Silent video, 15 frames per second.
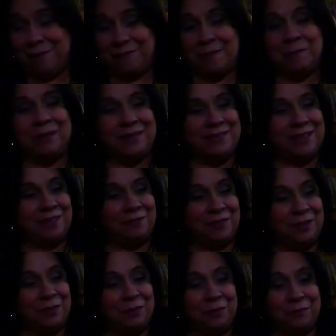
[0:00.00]
I found myself
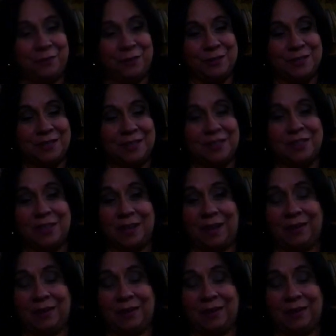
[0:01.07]
at the universities